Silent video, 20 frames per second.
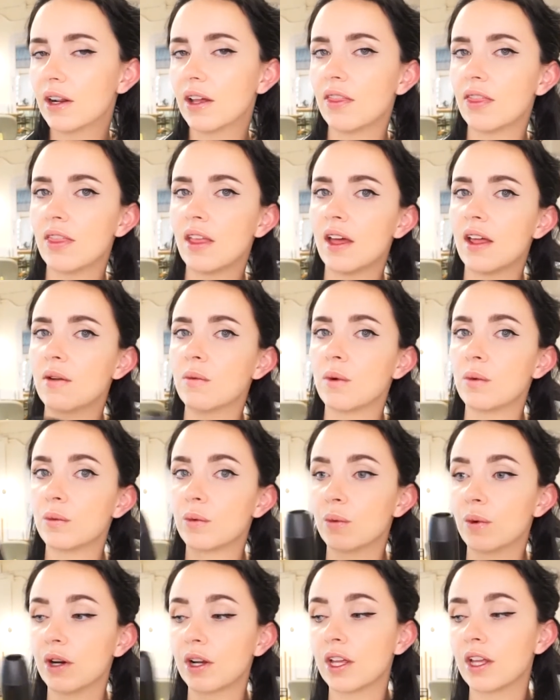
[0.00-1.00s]
And then when
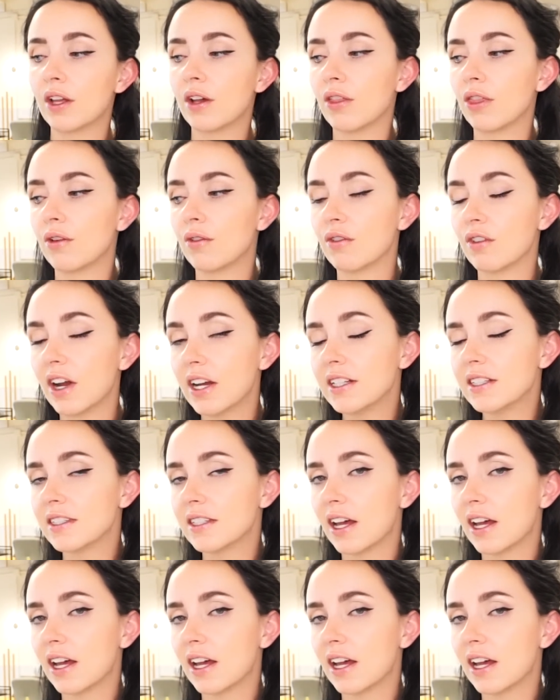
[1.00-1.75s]
we're working on the right